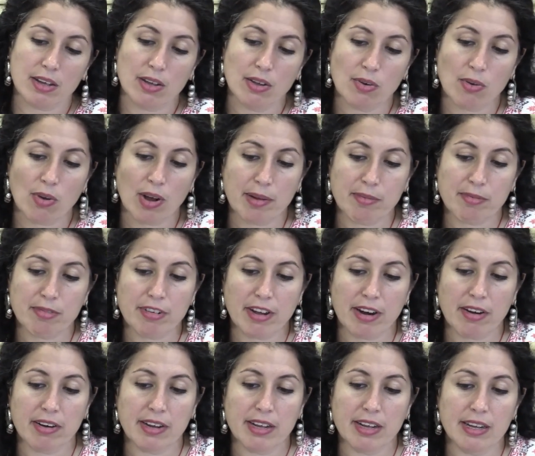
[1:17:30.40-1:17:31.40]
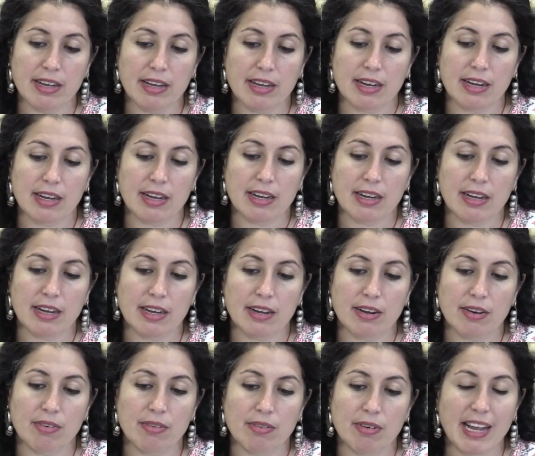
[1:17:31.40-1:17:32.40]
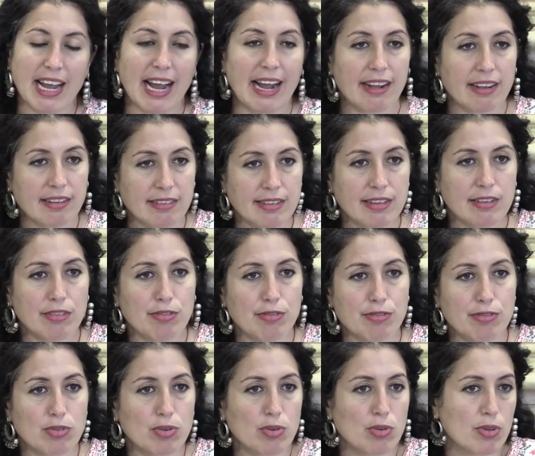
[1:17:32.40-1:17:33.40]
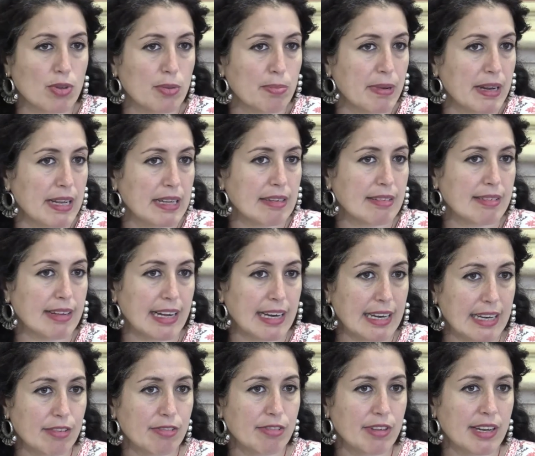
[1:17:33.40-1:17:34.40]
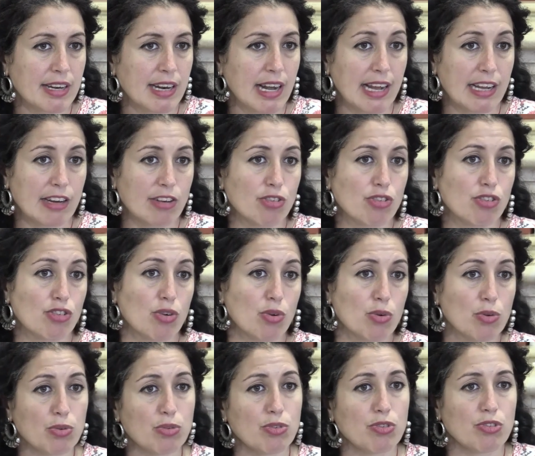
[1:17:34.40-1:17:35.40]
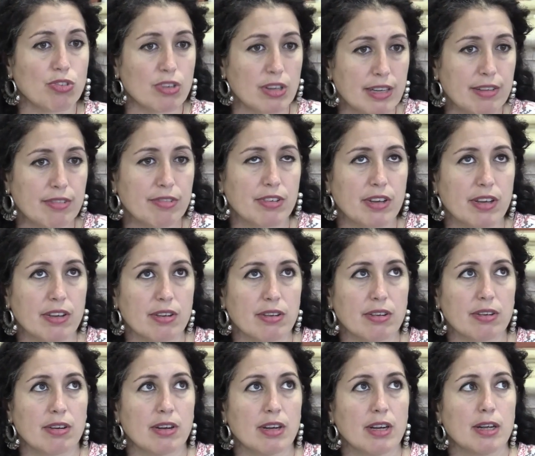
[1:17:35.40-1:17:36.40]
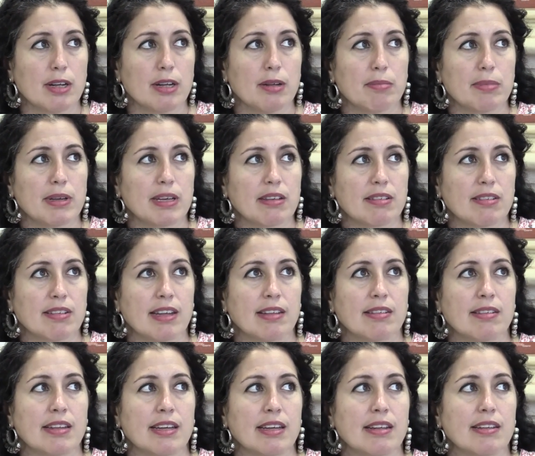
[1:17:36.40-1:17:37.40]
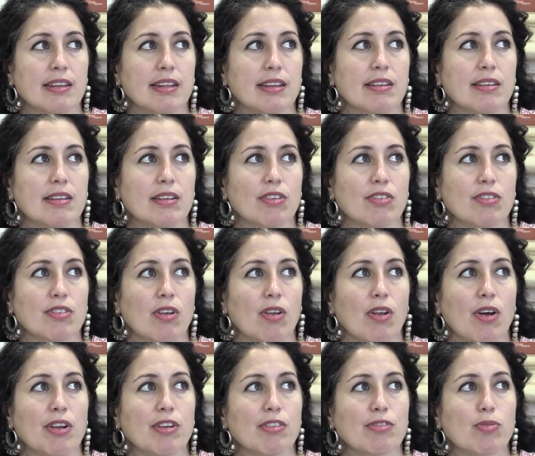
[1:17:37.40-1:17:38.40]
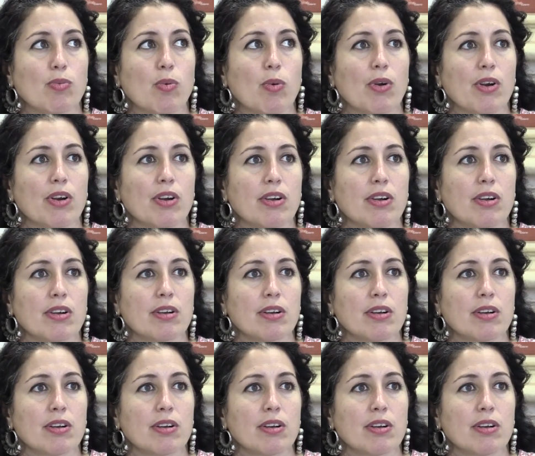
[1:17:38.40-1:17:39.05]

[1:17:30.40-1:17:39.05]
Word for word: you know, I'm very reactive to the place I live in. I chose to live here mm-hmm. because I think that there's a lot of work